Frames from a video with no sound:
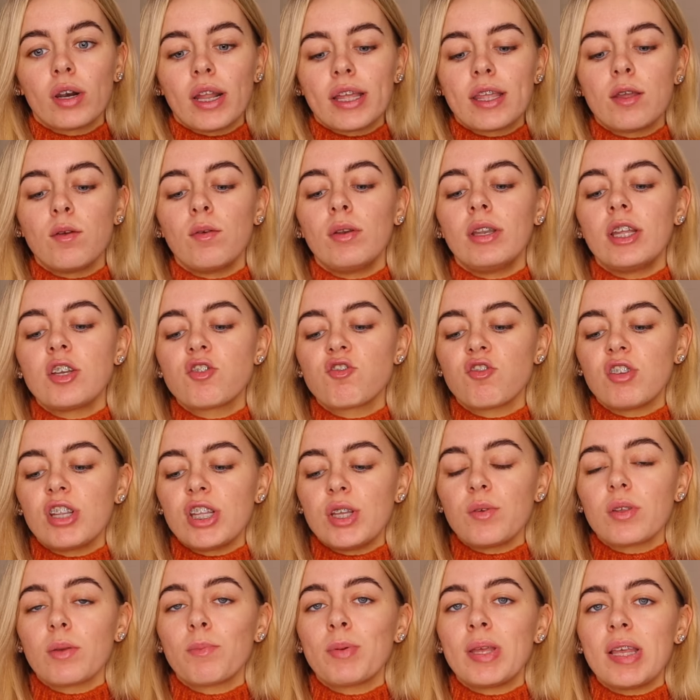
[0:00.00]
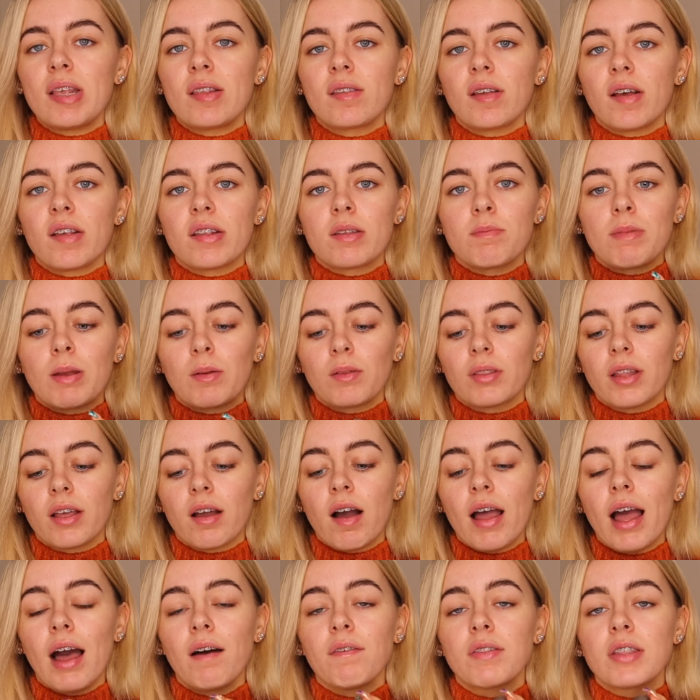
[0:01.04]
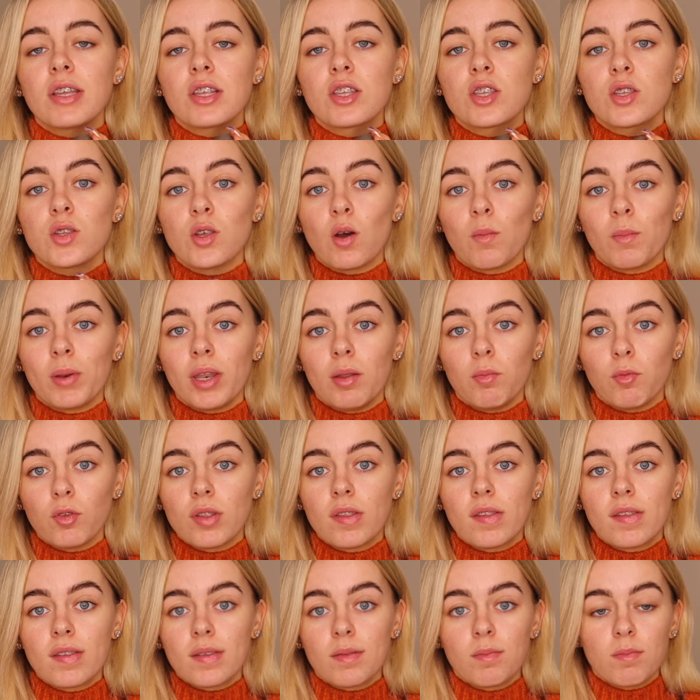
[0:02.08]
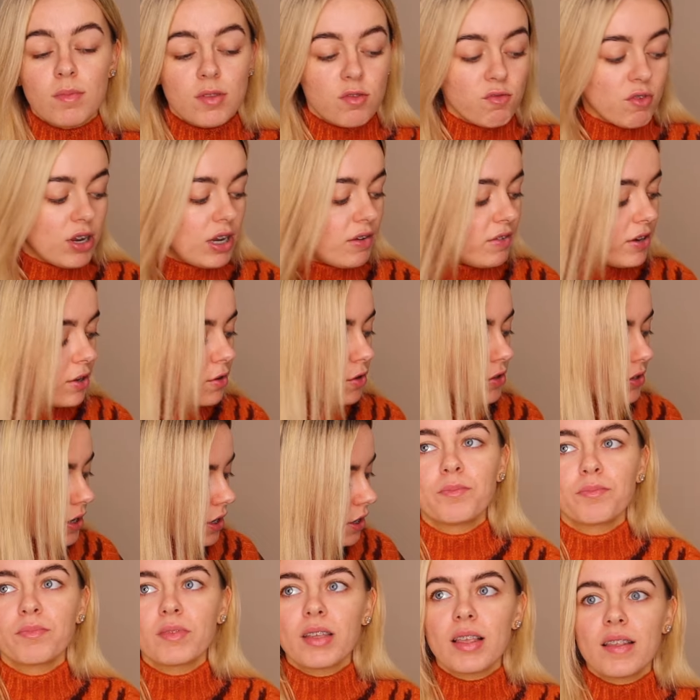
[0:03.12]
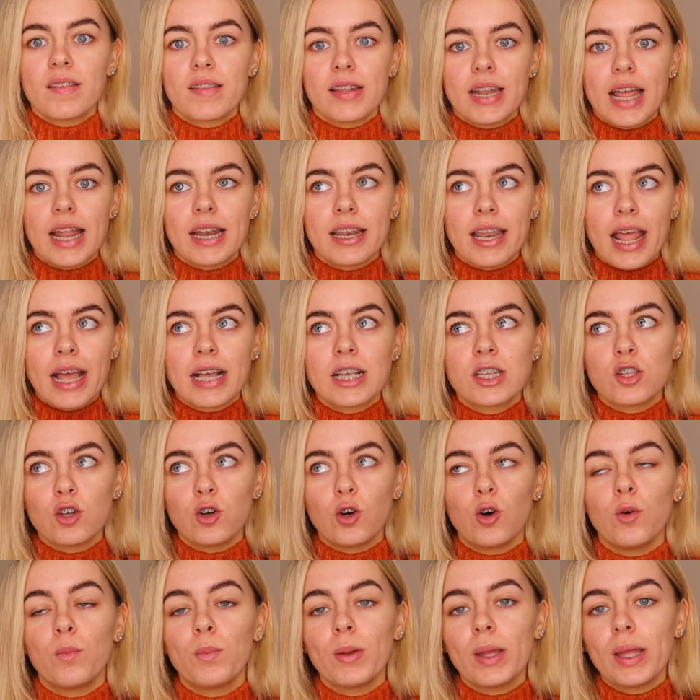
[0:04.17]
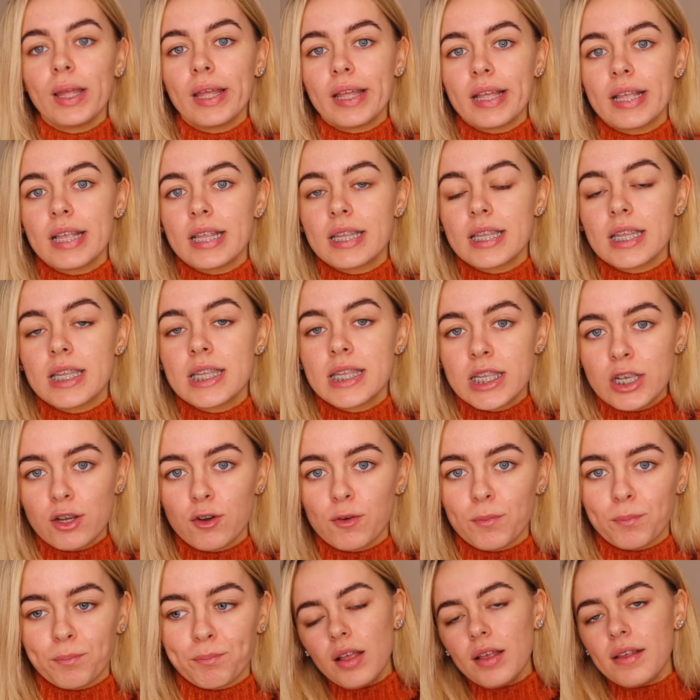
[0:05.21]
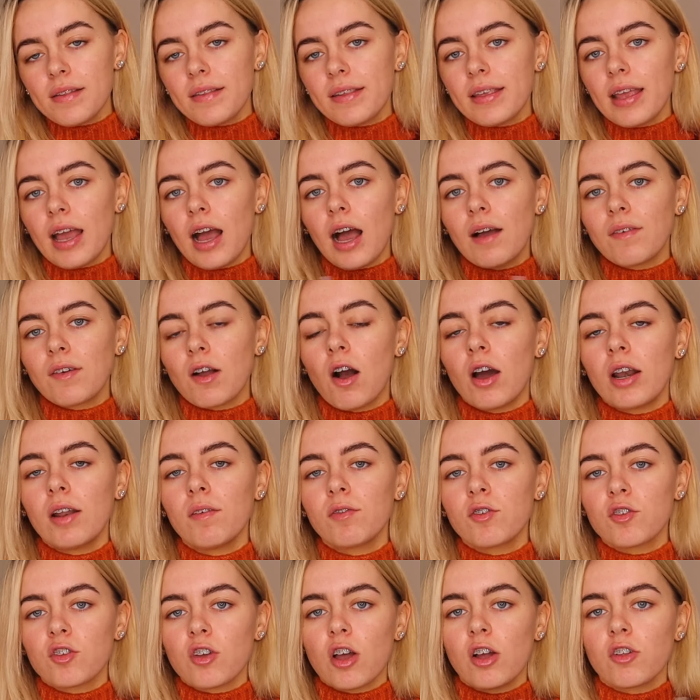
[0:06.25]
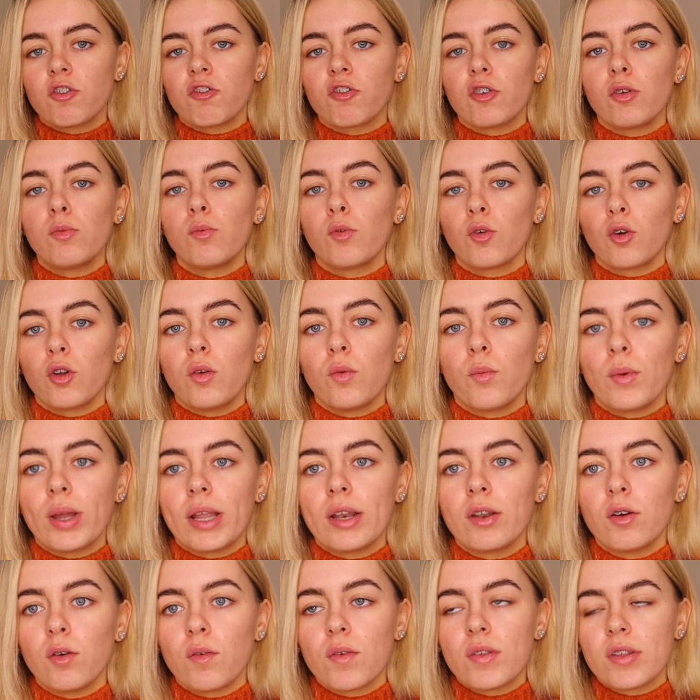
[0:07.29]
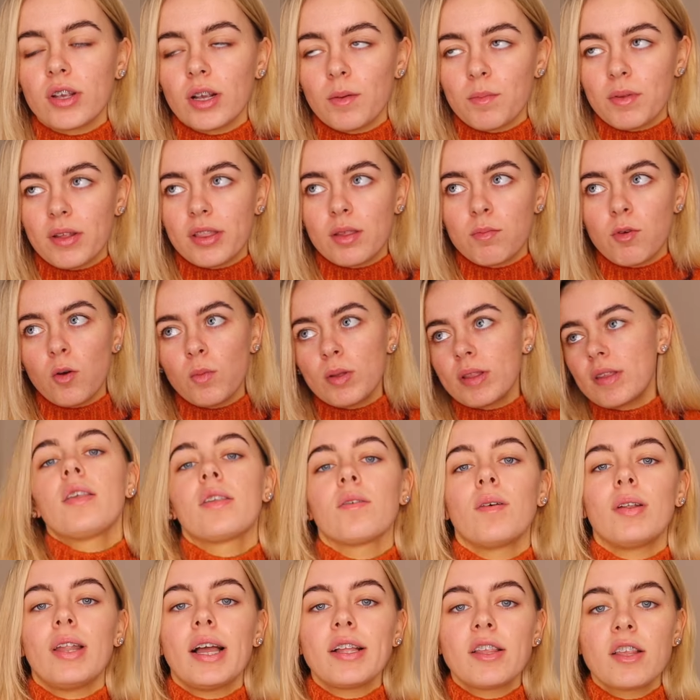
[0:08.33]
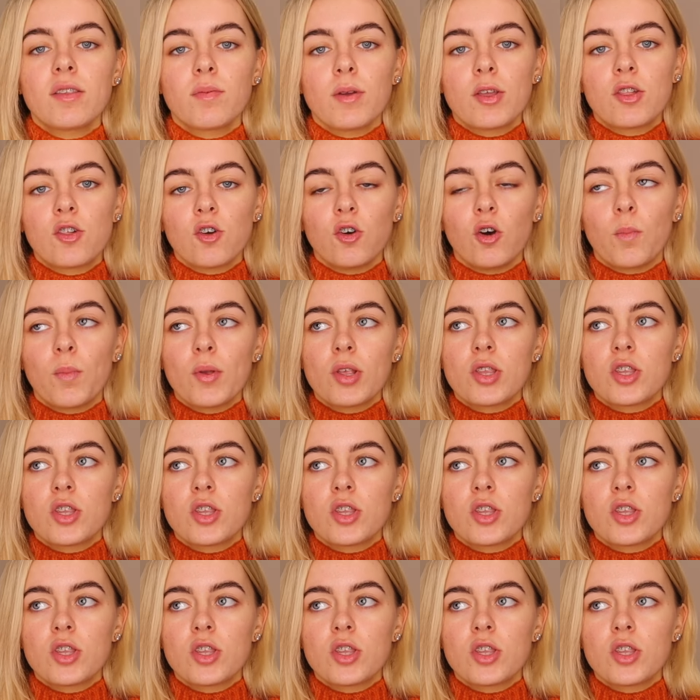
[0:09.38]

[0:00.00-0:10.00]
Like you literally use a pea-sized amount. Like I have this so many months. It's really, really good. So then next up is serum. So yeah, I've kind of just gone through a whirlwind of serums at the moment, so I like to switch it up.